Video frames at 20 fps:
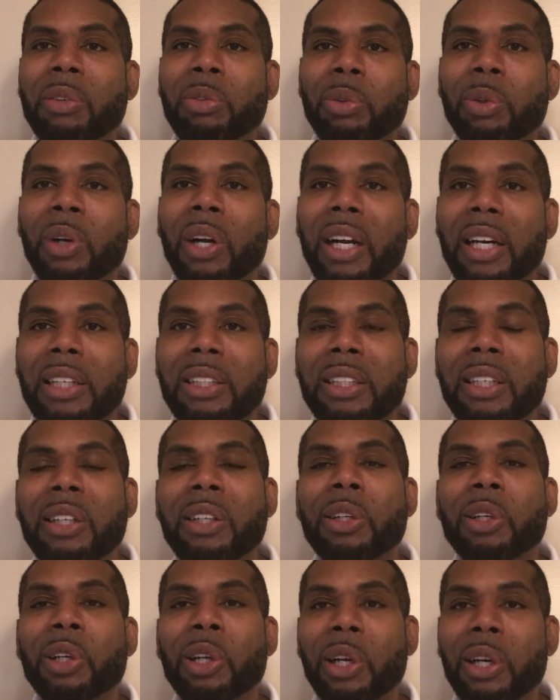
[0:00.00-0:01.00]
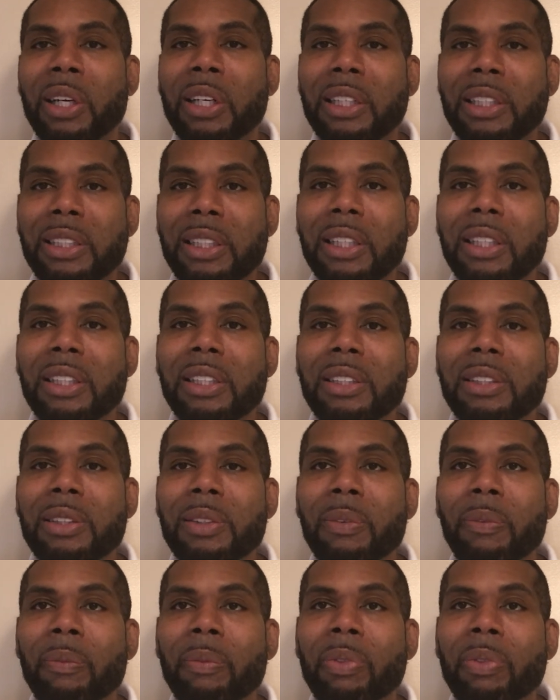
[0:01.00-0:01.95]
of Christ. It encourages.